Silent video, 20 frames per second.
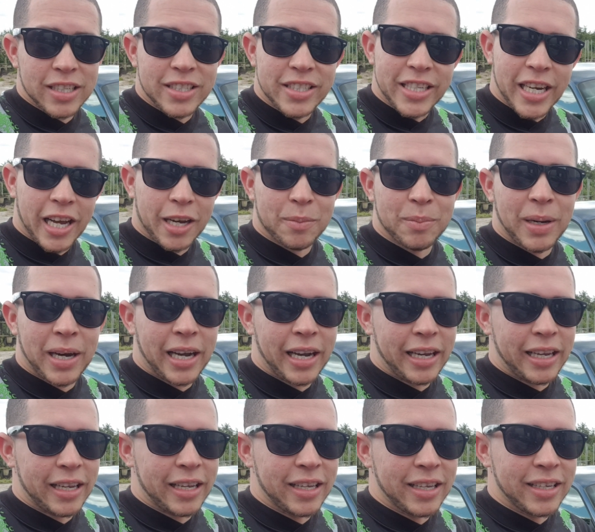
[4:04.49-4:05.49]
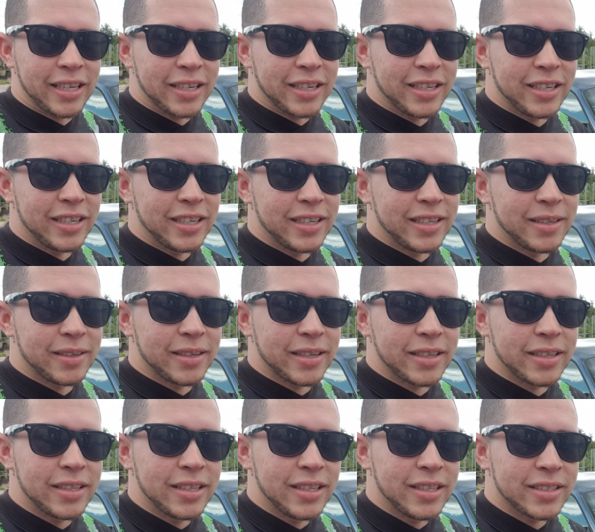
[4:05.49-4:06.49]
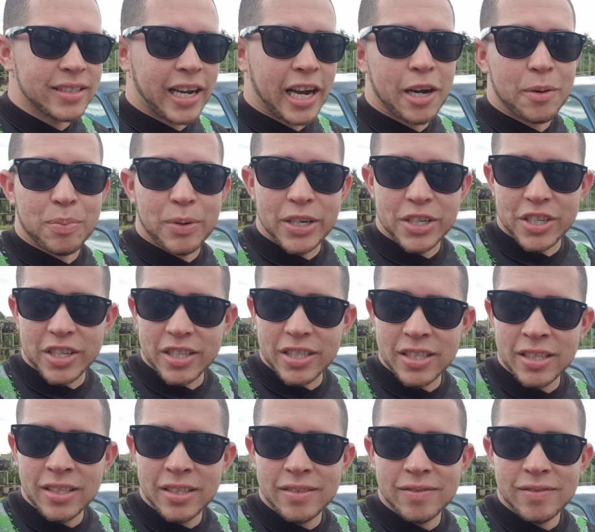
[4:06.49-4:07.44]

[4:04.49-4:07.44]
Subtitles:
check my tire pressures.